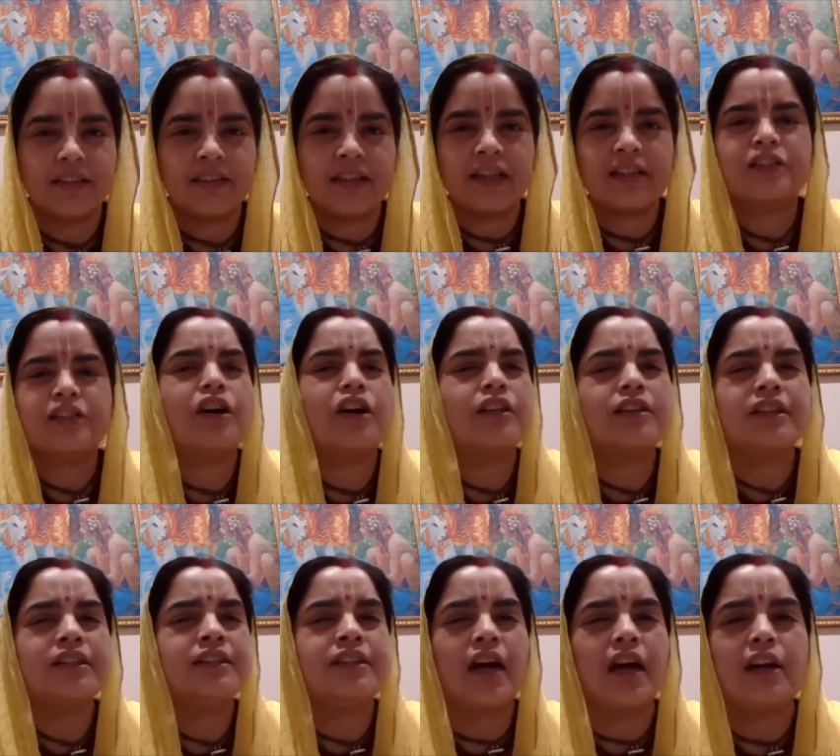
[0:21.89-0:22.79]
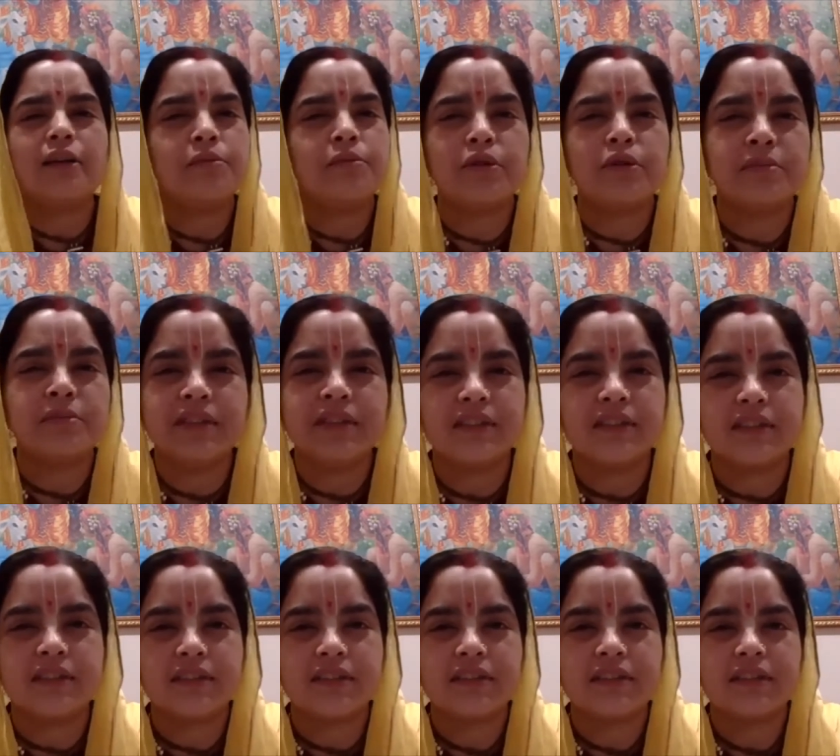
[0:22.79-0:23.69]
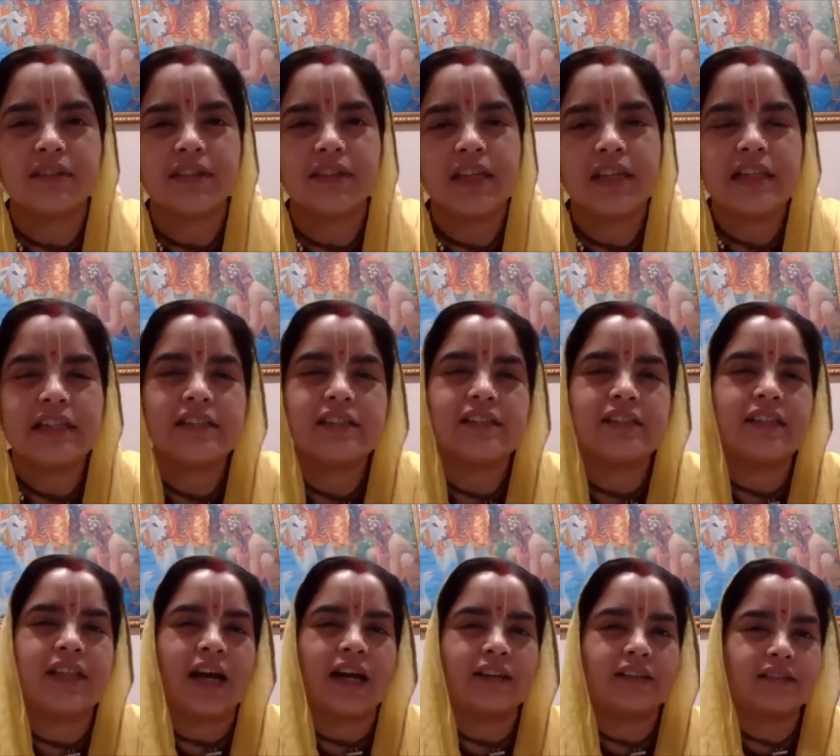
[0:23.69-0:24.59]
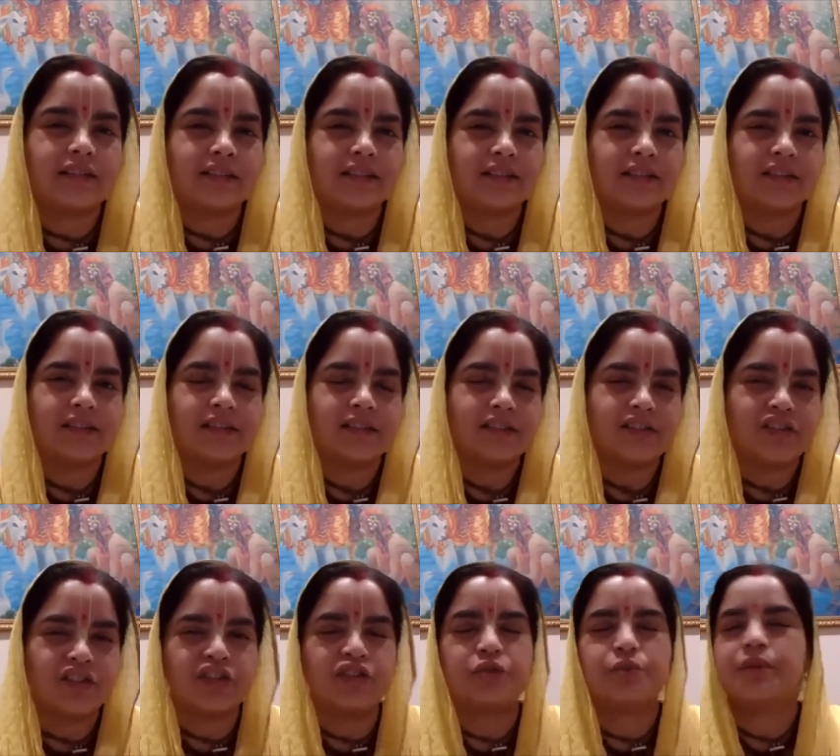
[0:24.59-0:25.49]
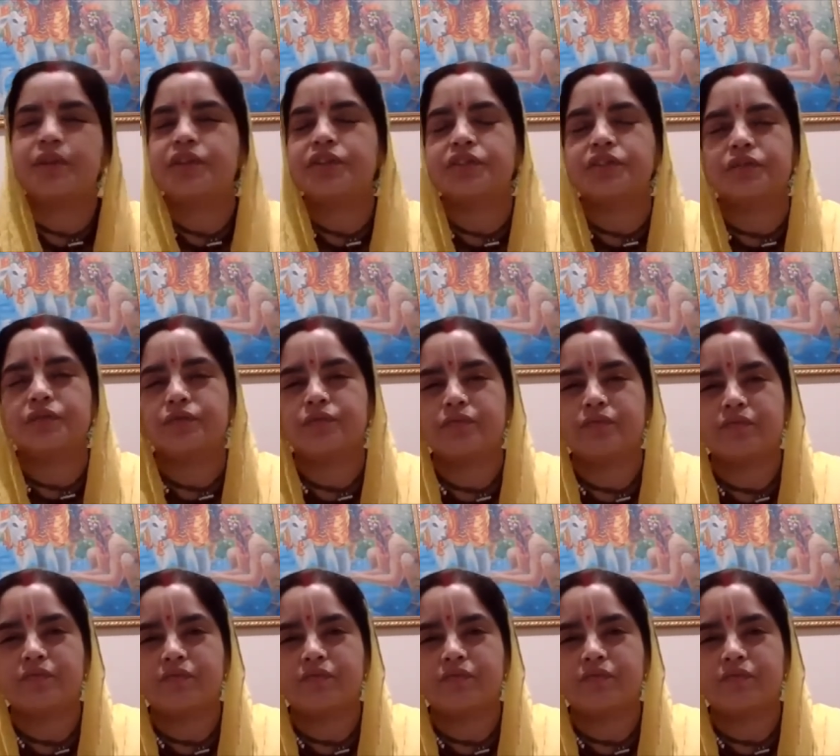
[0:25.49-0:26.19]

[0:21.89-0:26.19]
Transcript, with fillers: There's not a dull moment in that situation.